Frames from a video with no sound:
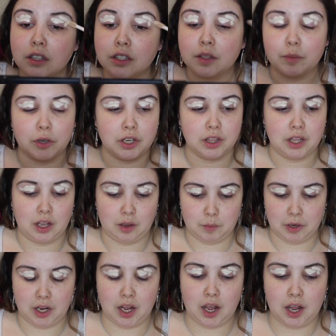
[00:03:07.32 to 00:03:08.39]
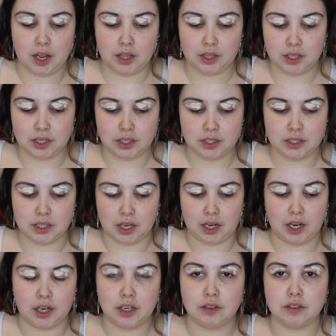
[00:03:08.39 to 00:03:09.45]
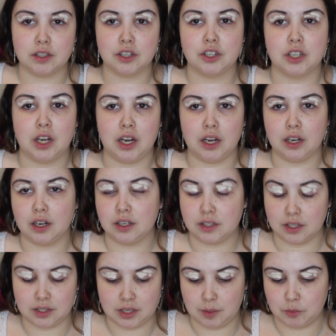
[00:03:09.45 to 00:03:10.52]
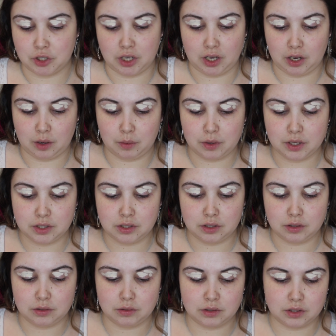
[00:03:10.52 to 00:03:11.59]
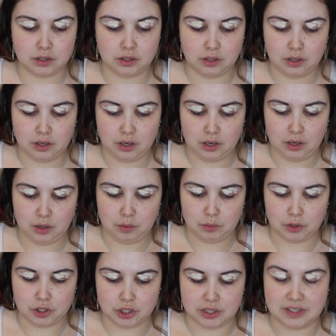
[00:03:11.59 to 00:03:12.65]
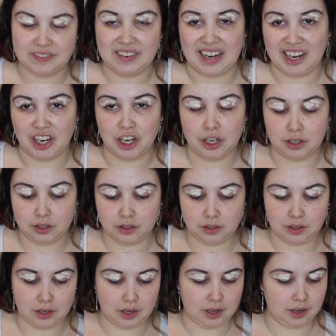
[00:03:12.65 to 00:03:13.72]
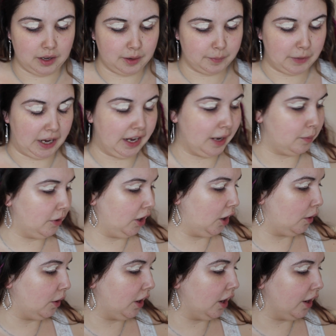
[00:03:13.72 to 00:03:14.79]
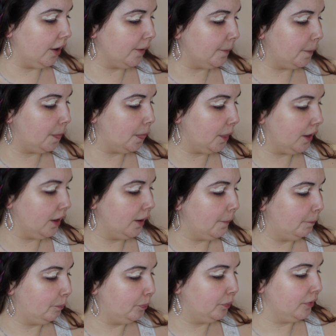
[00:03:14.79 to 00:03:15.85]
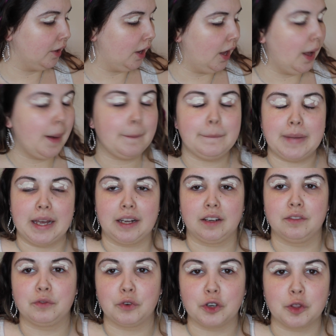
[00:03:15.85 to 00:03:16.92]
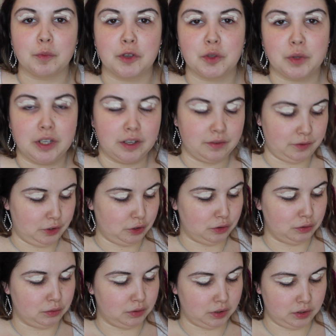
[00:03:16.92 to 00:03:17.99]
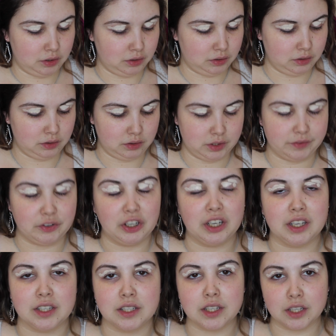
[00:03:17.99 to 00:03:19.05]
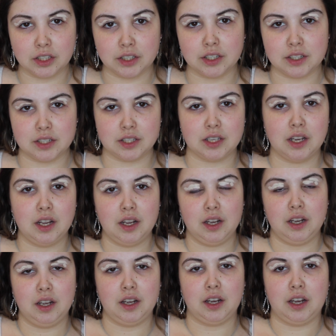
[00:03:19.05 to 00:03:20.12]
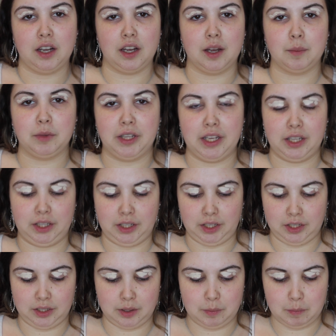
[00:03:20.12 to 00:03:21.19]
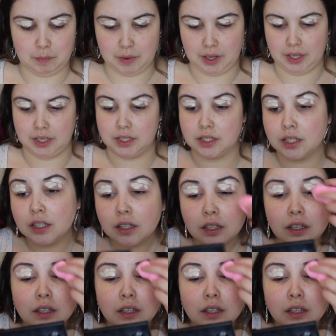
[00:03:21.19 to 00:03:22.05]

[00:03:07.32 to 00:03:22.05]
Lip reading: Just putting that on my eyelids, and I use the shade, it's the same shade I always use, which is Fair. I had been going back and forth between a few different concealers lately, but